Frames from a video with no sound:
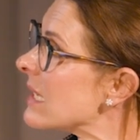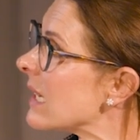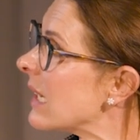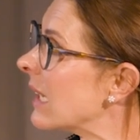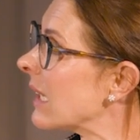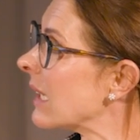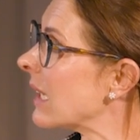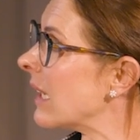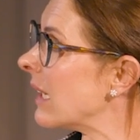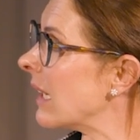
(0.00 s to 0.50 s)

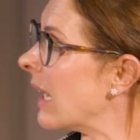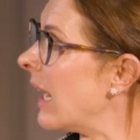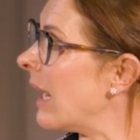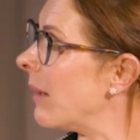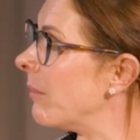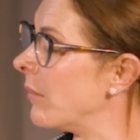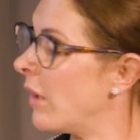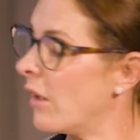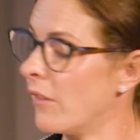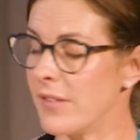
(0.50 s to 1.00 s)
it can,
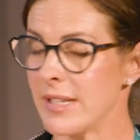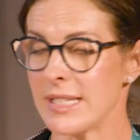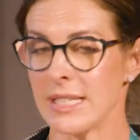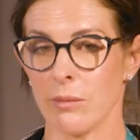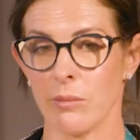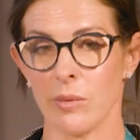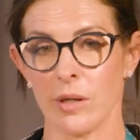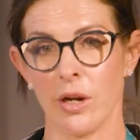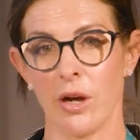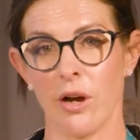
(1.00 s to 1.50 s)

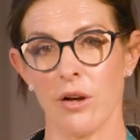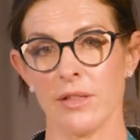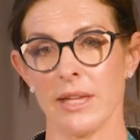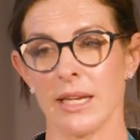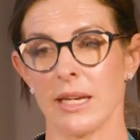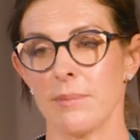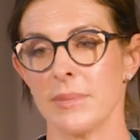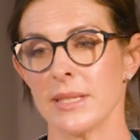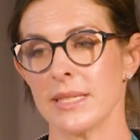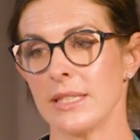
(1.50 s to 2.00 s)
obviously, we know
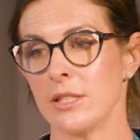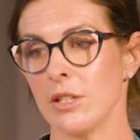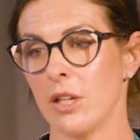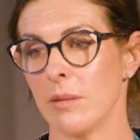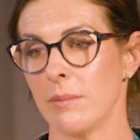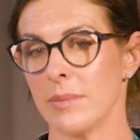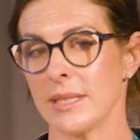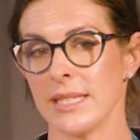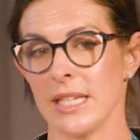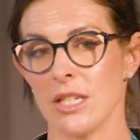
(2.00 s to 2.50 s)
that a
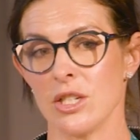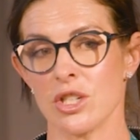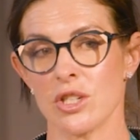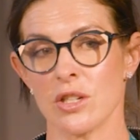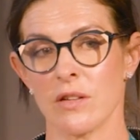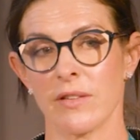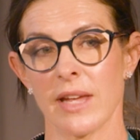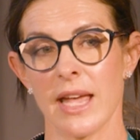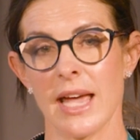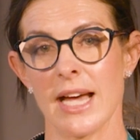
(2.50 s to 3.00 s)
certain percentage
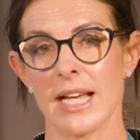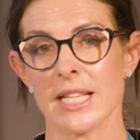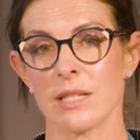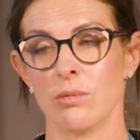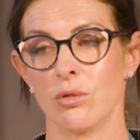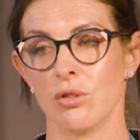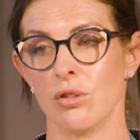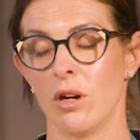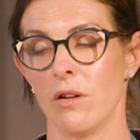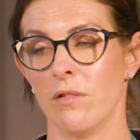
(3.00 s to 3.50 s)
of cows
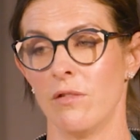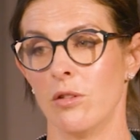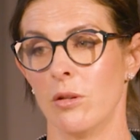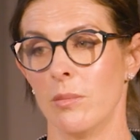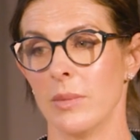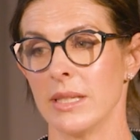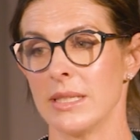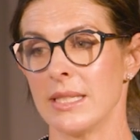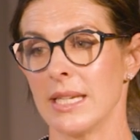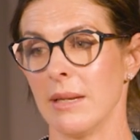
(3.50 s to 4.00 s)
will not
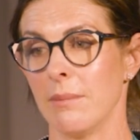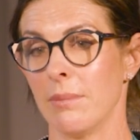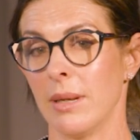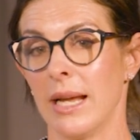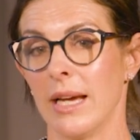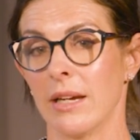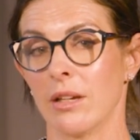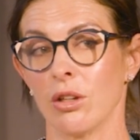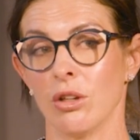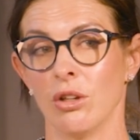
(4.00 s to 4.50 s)
form a teat
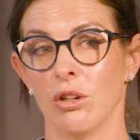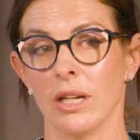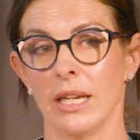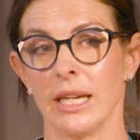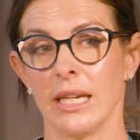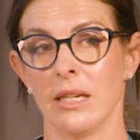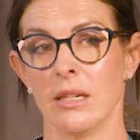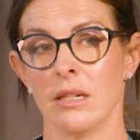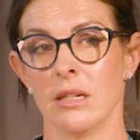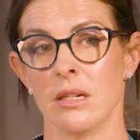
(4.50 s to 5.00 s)
plug
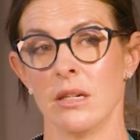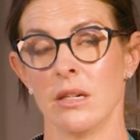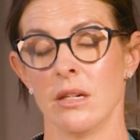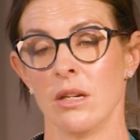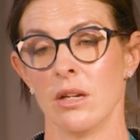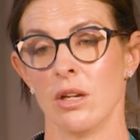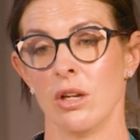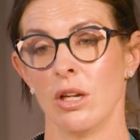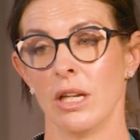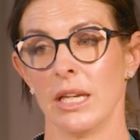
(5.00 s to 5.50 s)
early
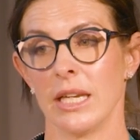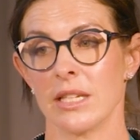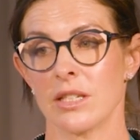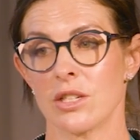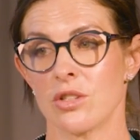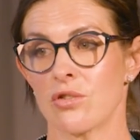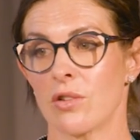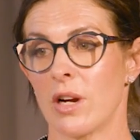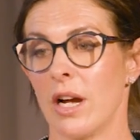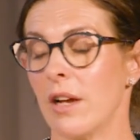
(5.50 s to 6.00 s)

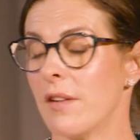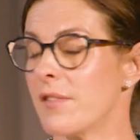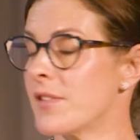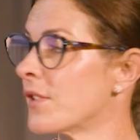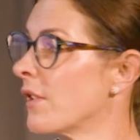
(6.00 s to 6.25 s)
into dry off.